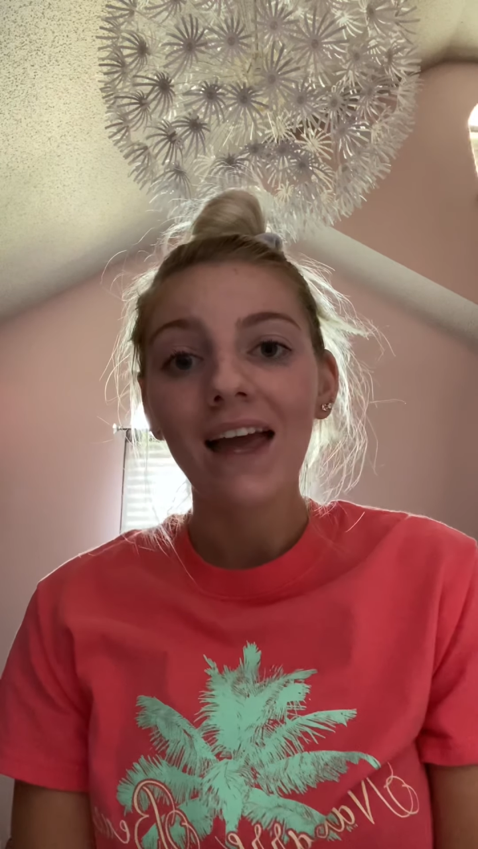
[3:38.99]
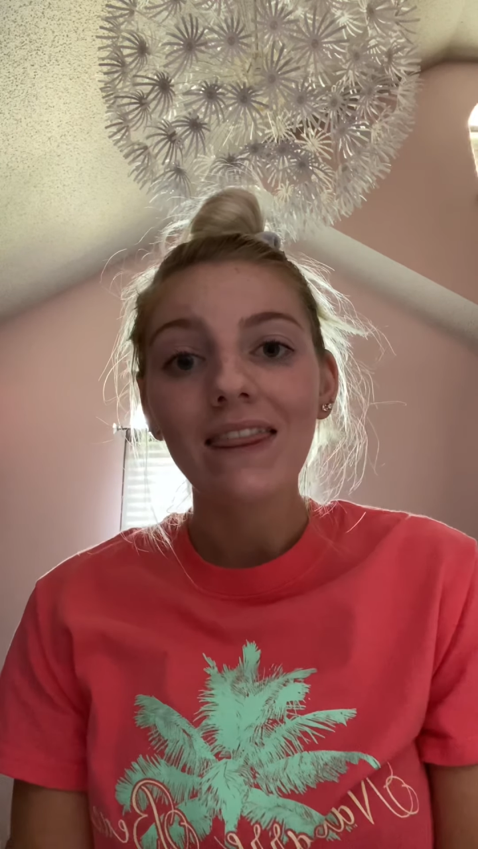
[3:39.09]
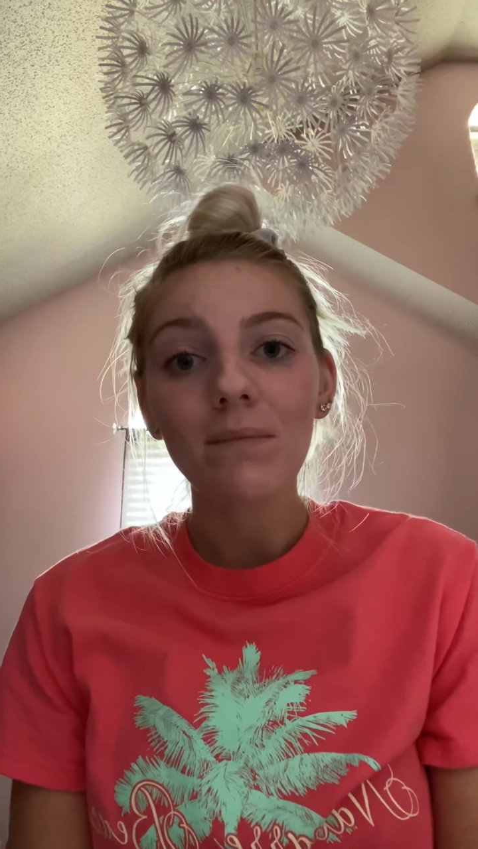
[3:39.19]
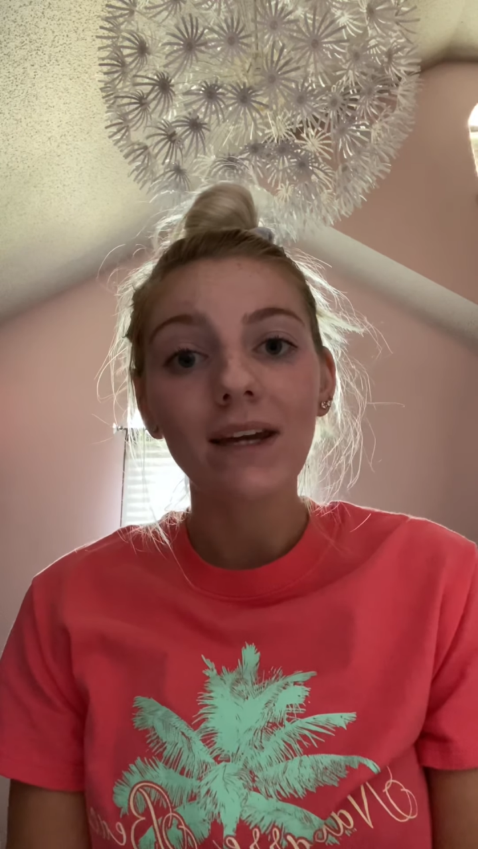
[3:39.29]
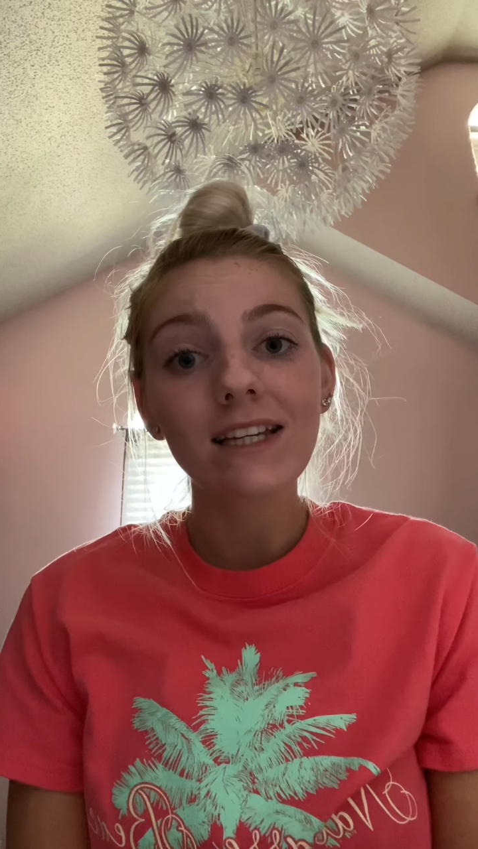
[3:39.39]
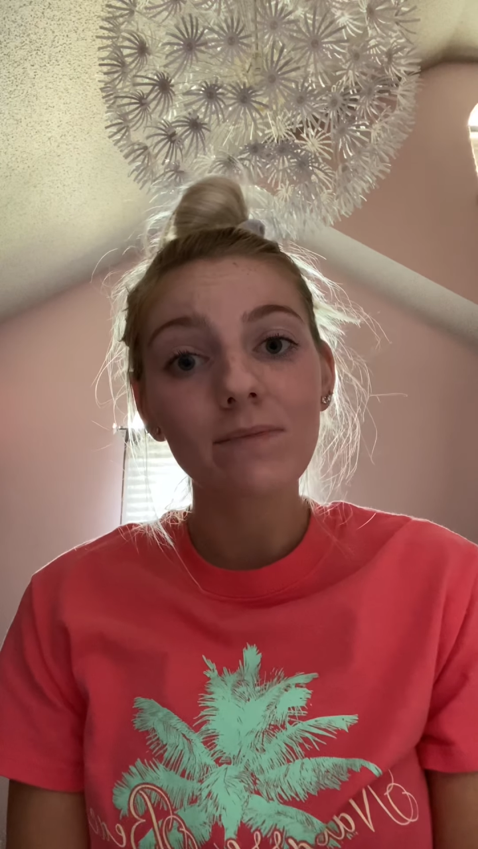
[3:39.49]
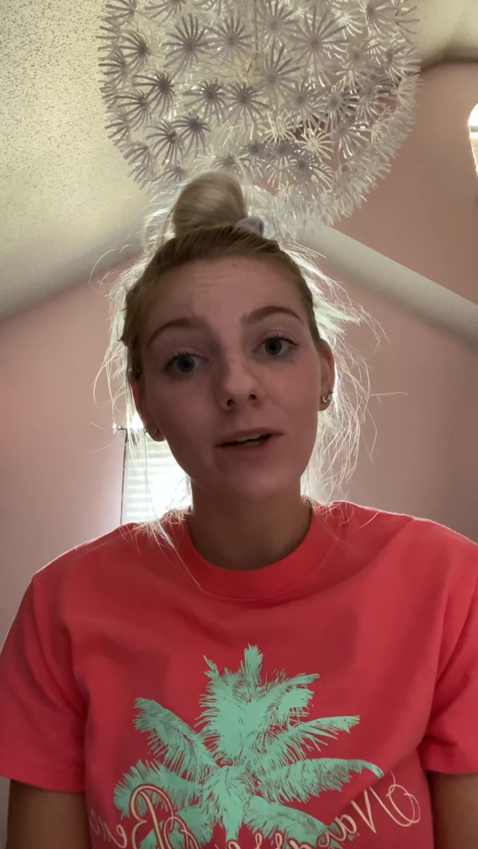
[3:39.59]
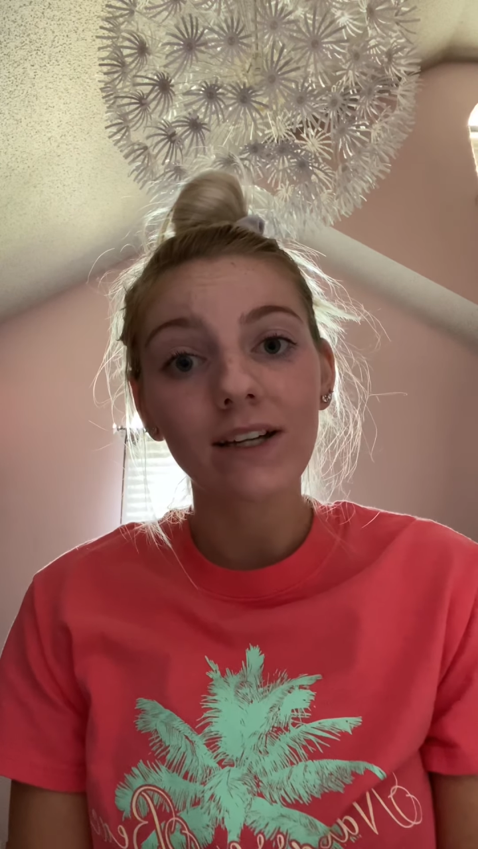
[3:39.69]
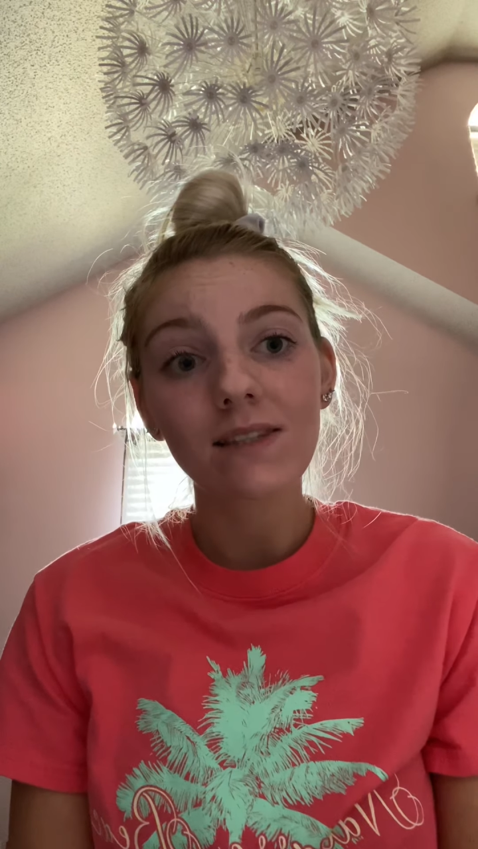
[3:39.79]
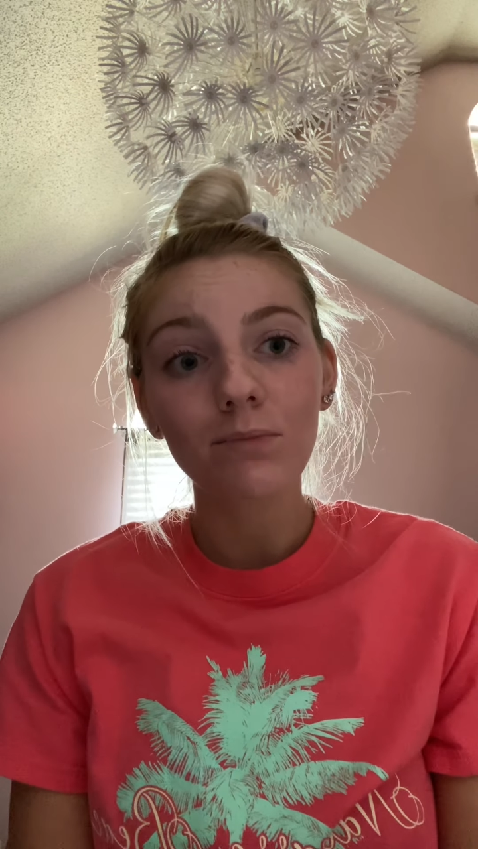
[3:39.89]
they may
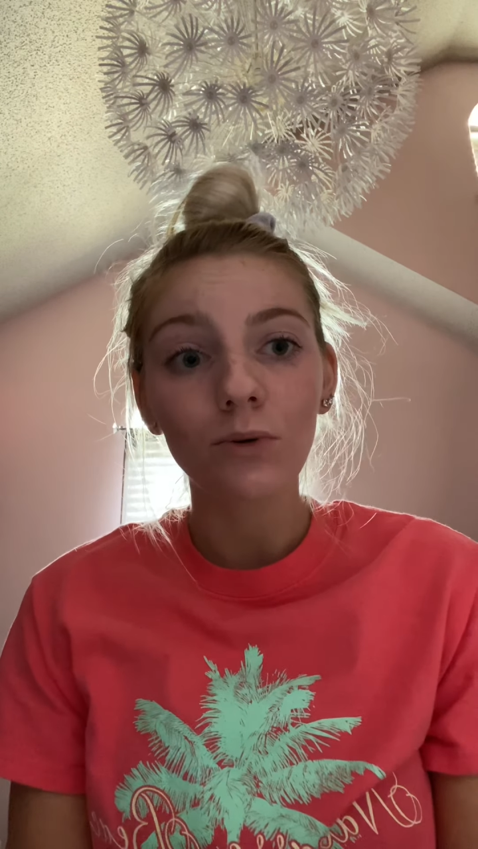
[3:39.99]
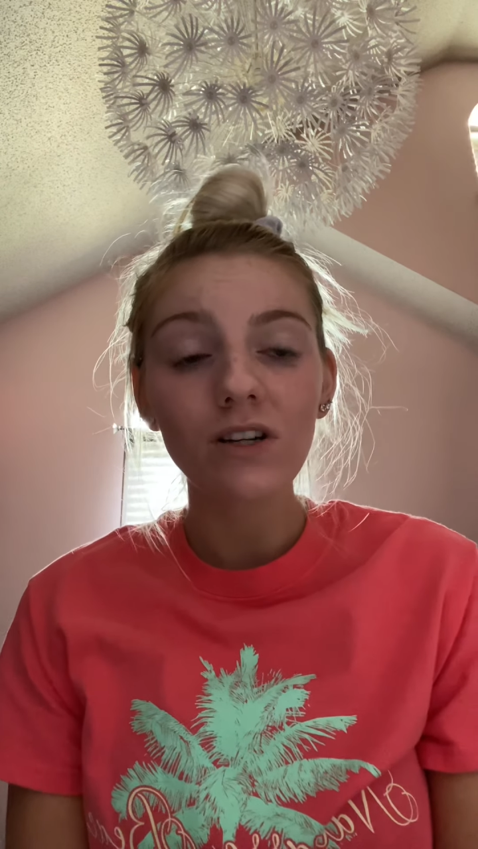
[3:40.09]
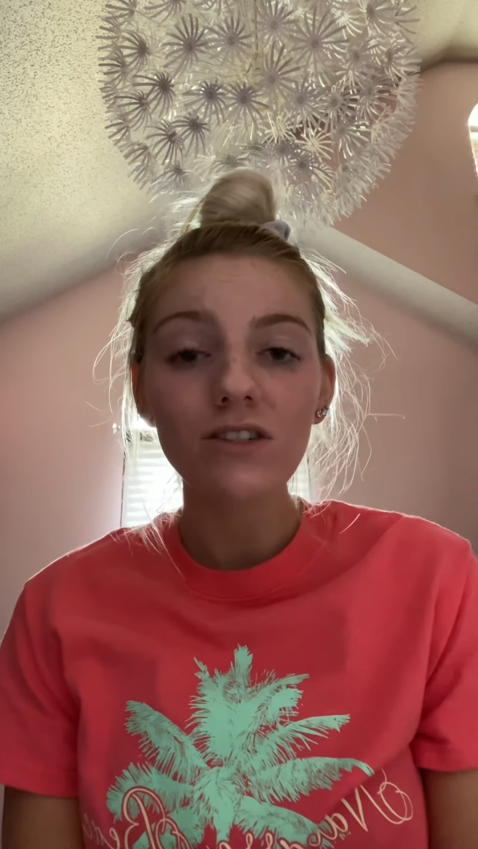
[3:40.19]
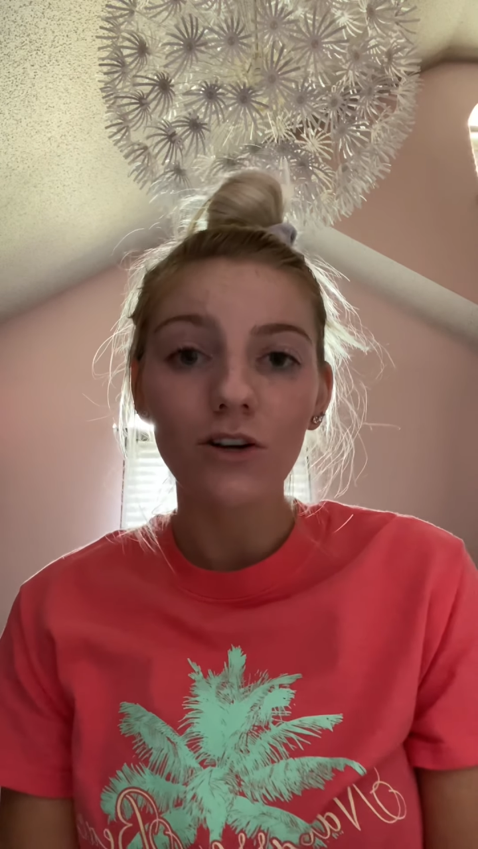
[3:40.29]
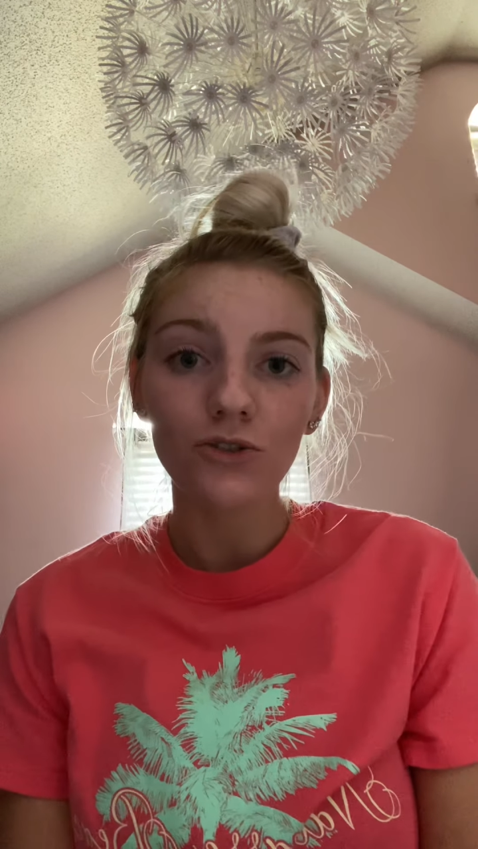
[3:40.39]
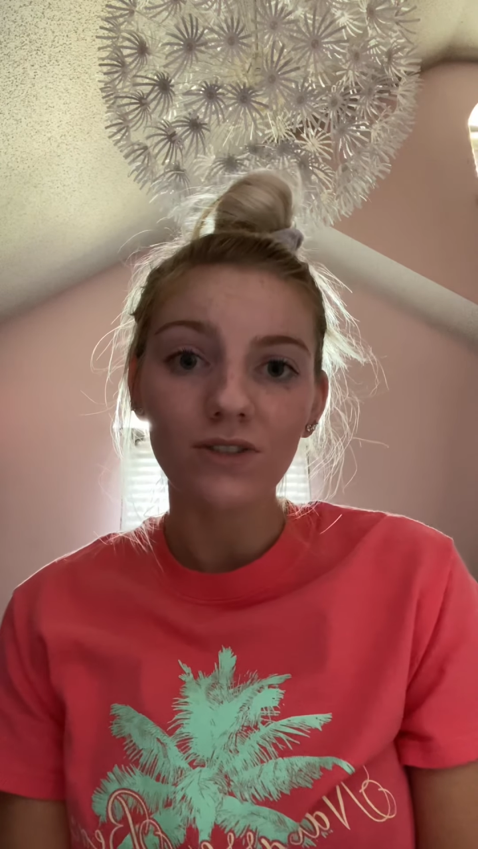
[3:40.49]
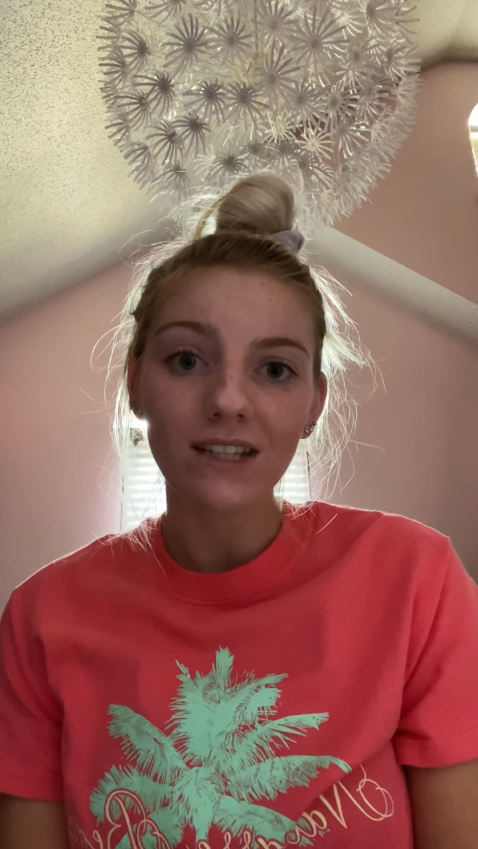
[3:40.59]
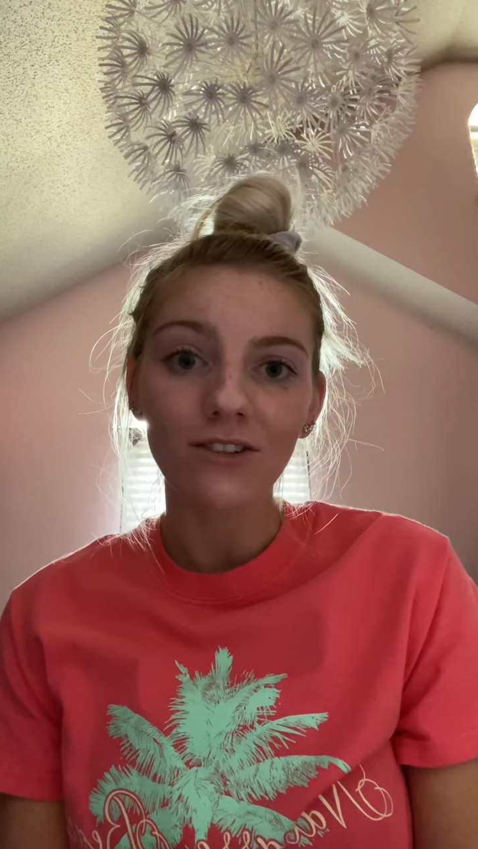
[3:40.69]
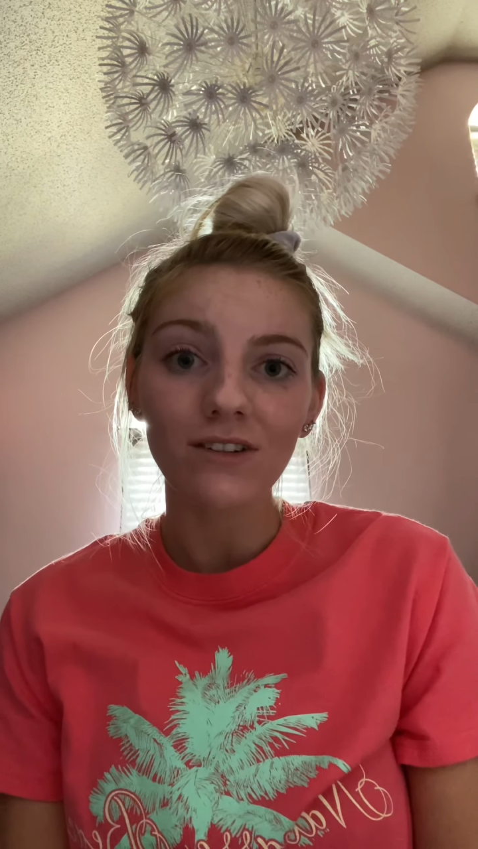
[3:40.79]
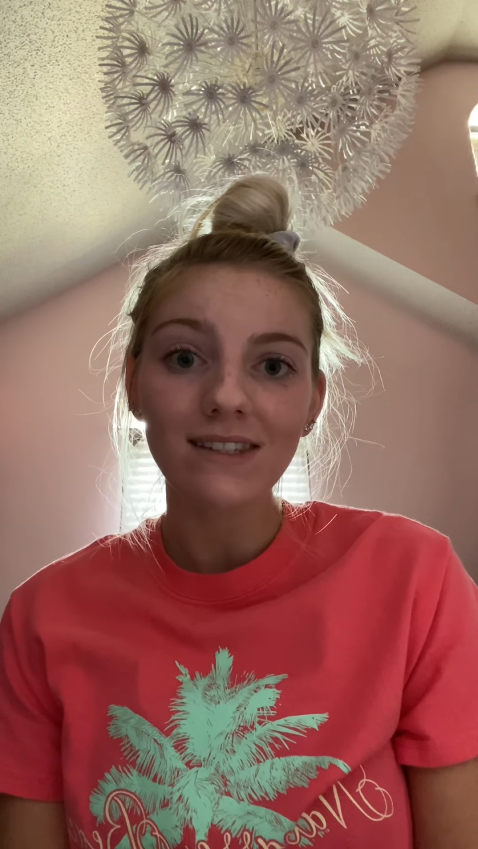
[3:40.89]
experience poor social
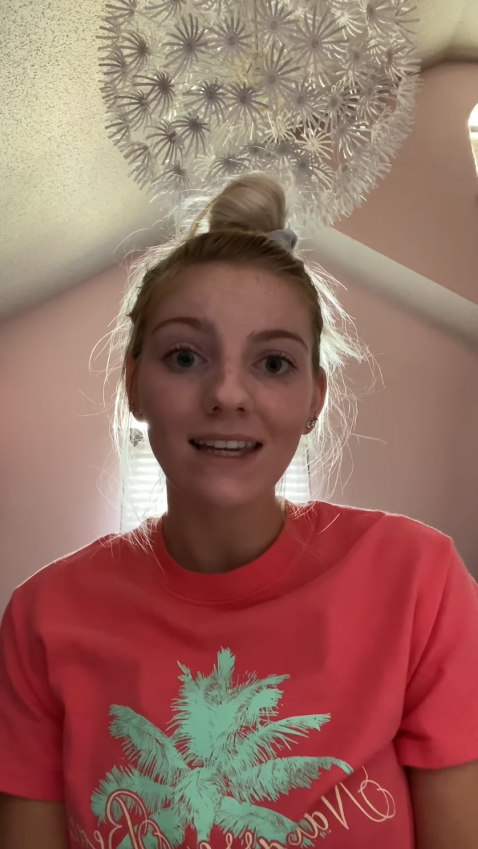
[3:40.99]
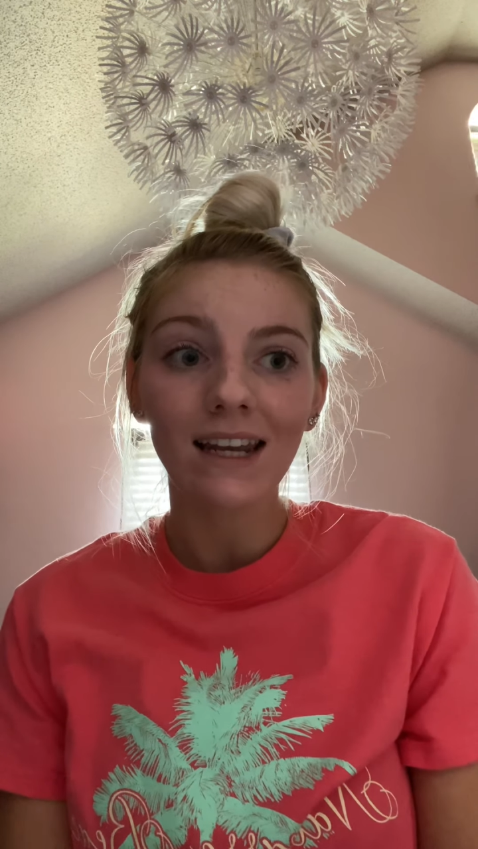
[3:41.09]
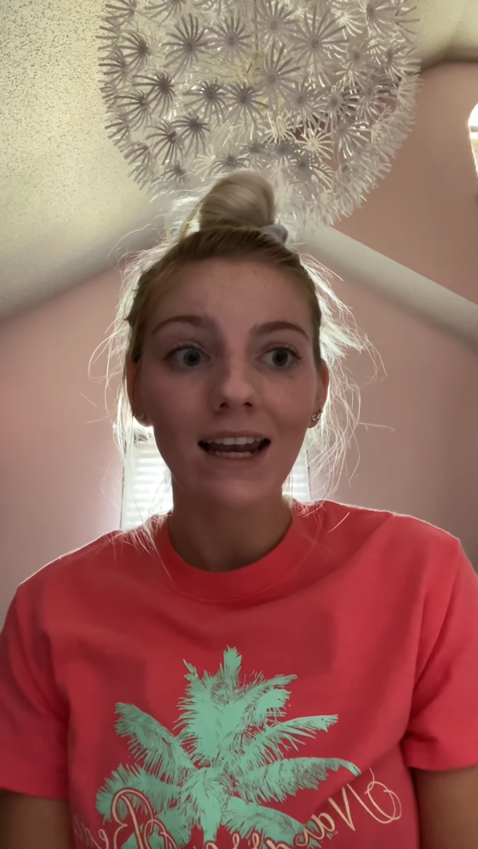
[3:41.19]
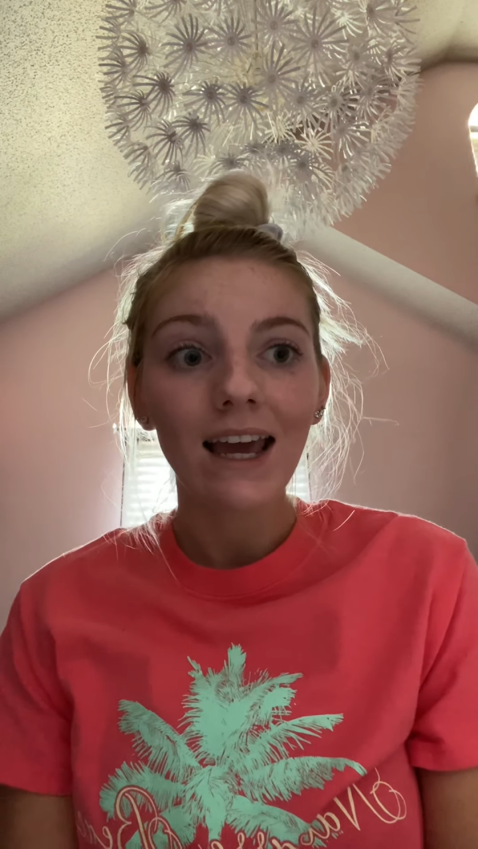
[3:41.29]
skills and